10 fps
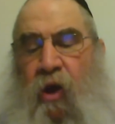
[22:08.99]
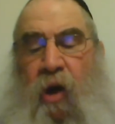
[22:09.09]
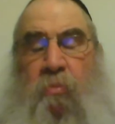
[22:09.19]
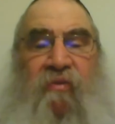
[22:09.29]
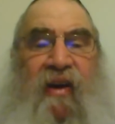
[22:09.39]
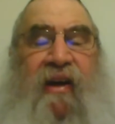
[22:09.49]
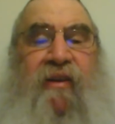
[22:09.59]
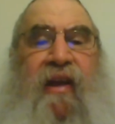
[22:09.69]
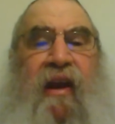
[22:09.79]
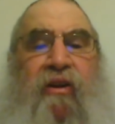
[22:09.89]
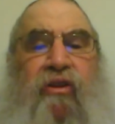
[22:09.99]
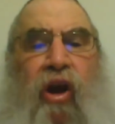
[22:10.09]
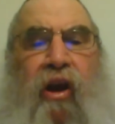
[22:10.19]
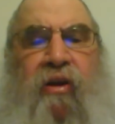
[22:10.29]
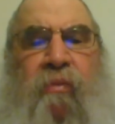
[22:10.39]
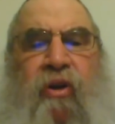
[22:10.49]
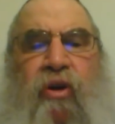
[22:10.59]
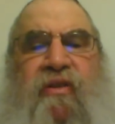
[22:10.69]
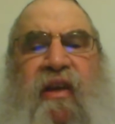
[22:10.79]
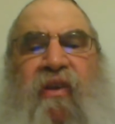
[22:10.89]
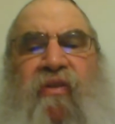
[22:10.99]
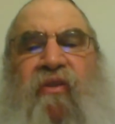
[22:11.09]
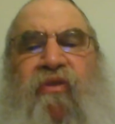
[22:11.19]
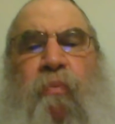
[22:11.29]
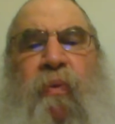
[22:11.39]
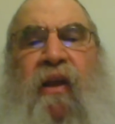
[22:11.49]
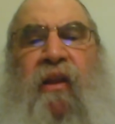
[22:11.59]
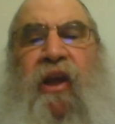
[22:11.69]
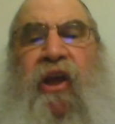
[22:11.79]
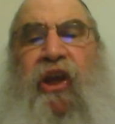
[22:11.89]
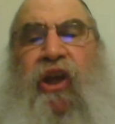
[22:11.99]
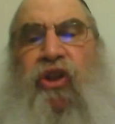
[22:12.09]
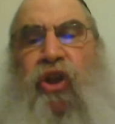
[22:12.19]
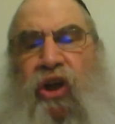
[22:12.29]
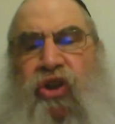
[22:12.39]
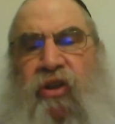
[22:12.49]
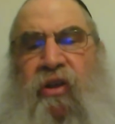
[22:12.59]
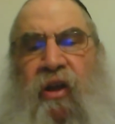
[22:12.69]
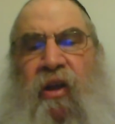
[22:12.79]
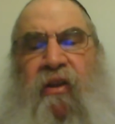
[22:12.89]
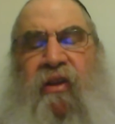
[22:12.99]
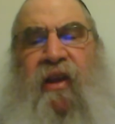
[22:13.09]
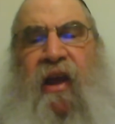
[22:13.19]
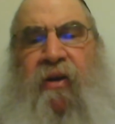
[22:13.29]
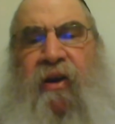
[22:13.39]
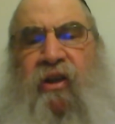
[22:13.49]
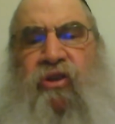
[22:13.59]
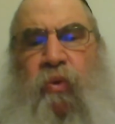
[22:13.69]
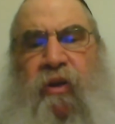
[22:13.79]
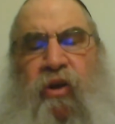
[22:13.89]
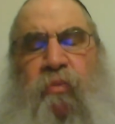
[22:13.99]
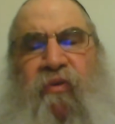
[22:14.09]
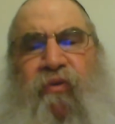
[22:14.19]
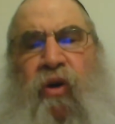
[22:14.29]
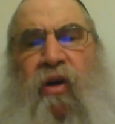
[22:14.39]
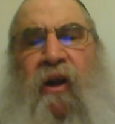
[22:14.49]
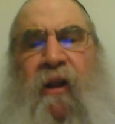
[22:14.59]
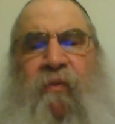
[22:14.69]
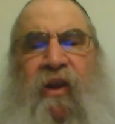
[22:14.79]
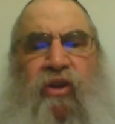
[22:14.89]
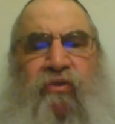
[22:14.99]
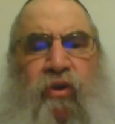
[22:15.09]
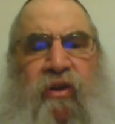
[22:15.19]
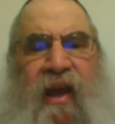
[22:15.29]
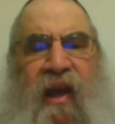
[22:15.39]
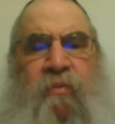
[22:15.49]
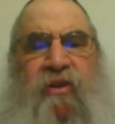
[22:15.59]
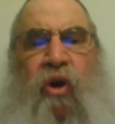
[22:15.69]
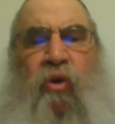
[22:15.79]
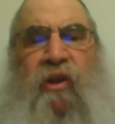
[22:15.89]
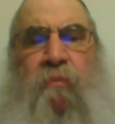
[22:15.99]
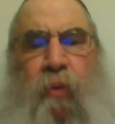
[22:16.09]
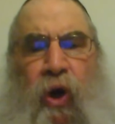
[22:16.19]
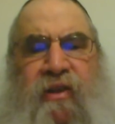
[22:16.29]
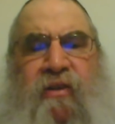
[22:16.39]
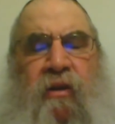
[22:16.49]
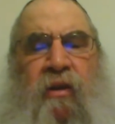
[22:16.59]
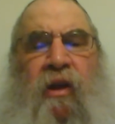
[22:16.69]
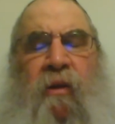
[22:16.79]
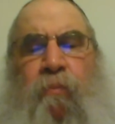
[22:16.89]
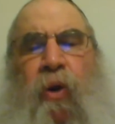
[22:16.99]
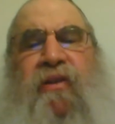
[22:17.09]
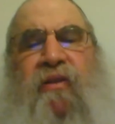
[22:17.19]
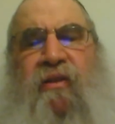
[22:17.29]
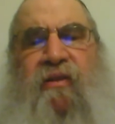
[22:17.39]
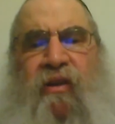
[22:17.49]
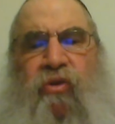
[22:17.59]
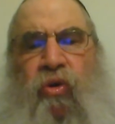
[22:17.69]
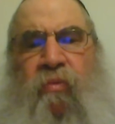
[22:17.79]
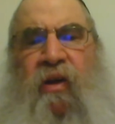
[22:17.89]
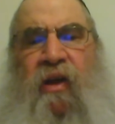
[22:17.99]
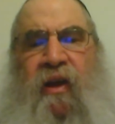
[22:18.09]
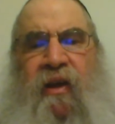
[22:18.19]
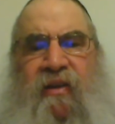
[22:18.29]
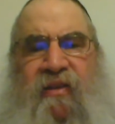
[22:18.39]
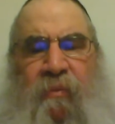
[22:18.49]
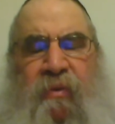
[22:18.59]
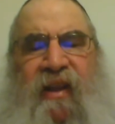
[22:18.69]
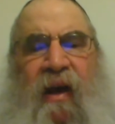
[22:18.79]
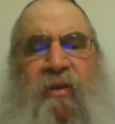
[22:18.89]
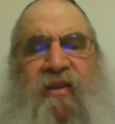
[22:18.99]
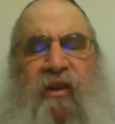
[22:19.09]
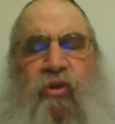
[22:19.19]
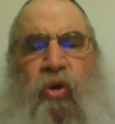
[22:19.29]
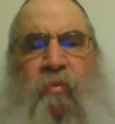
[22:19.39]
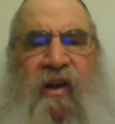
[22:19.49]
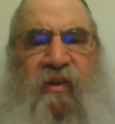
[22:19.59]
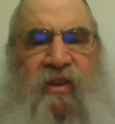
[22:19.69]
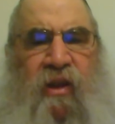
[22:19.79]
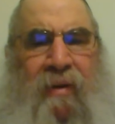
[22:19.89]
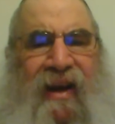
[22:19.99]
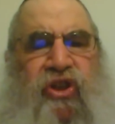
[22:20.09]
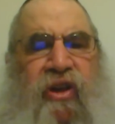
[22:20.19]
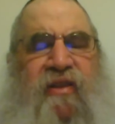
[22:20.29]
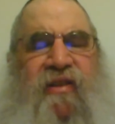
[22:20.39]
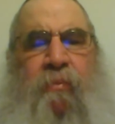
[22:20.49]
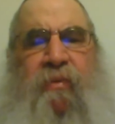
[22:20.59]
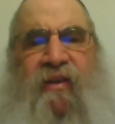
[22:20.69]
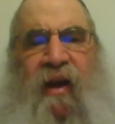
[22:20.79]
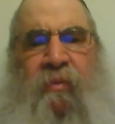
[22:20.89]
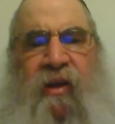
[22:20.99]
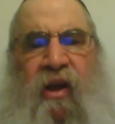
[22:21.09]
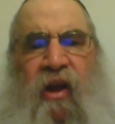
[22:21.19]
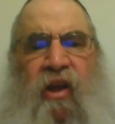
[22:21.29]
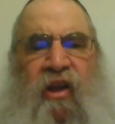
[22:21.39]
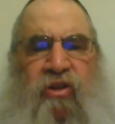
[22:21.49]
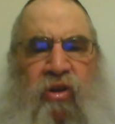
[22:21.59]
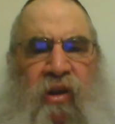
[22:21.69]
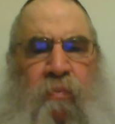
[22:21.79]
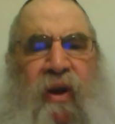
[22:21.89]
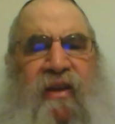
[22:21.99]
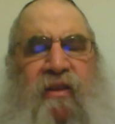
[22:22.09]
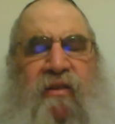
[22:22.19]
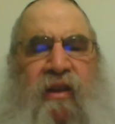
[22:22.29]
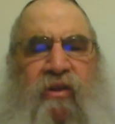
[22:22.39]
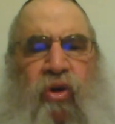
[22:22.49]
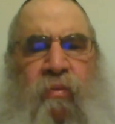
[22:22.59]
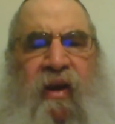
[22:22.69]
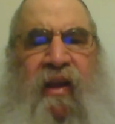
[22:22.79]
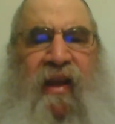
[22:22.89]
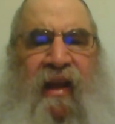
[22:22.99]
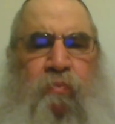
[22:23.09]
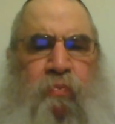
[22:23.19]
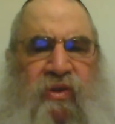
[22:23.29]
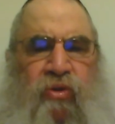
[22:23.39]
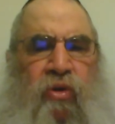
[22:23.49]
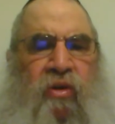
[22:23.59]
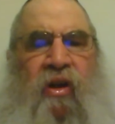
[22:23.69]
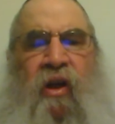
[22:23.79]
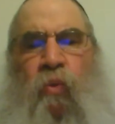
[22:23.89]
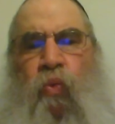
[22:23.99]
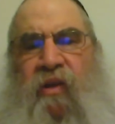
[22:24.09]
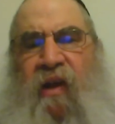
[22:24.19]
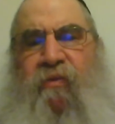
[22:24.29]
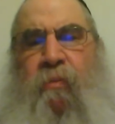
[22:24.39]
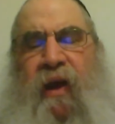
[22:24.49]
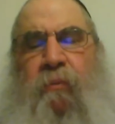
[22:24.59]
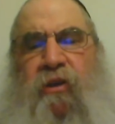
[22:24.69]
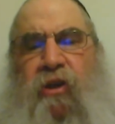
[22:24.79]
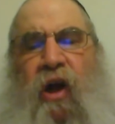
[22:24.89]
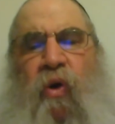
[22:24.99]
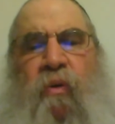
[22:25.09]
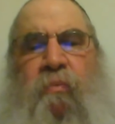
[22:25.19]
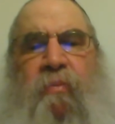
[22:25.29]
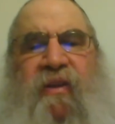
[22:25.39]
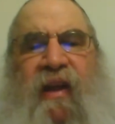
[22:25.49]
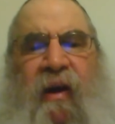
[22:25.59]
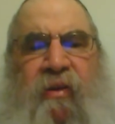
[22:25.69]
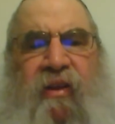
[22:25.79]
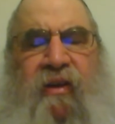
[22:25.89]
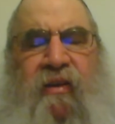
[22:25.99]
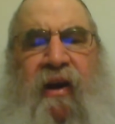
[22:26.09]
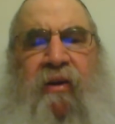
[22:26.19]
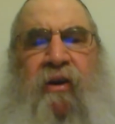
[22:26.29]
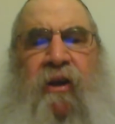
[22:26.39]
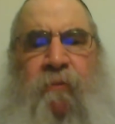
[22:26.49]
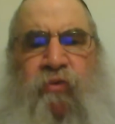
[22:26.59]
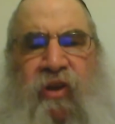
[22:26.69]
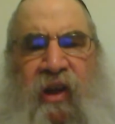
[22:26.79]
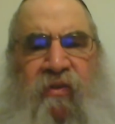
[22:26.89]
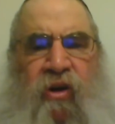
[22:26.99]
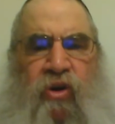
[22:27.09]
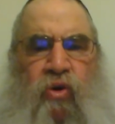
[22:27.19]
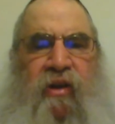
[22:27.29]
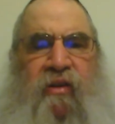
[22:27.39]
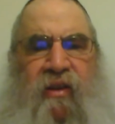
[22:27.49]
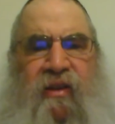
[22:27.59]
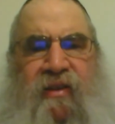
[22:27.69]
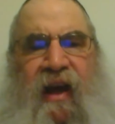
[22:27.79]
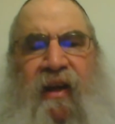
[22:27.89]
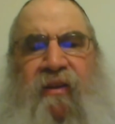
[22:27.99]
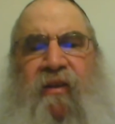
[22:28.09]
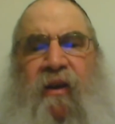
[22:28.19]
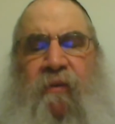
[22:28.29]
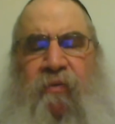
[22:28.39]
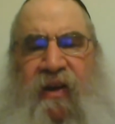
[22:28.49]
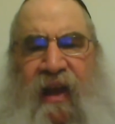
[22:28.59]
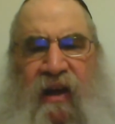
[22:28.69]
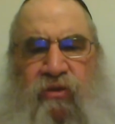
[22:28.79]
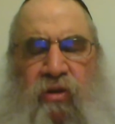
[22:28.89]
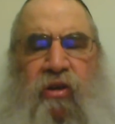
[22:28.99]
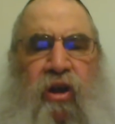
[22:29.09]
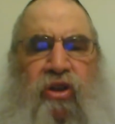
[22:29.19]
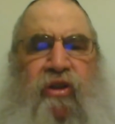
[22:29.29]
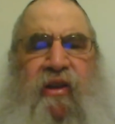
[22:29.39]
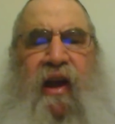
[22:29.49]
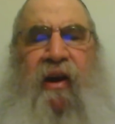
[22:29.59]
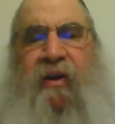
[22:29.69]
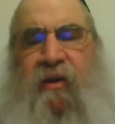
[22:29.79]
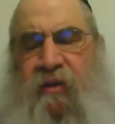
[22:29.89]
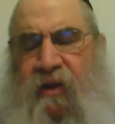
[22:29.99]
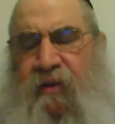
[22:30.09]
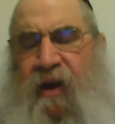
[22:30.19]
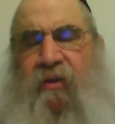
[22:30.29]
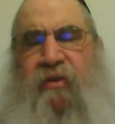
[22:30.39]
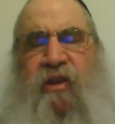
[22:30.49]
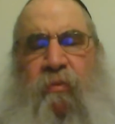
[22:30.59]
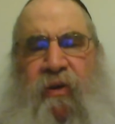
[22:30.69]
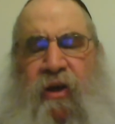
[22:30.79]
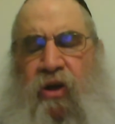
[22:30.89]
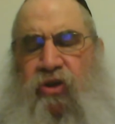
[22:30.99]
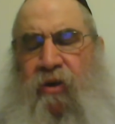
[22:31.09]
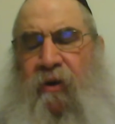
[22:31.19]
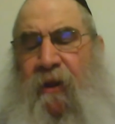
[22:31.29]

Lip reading: Because even if Lepel, he touched the Yerek, so we learned before that a Tful Yem is only Poisel Satruma. He's not Matami Satruma, and even the Mashki is not Matami. He's only Poisel Satruma, and that Psul would never be able to go and be Matami the Gdeira. So even according to the Tzad, that he actually touched the Yerek, the Gdeira is going to be kosher.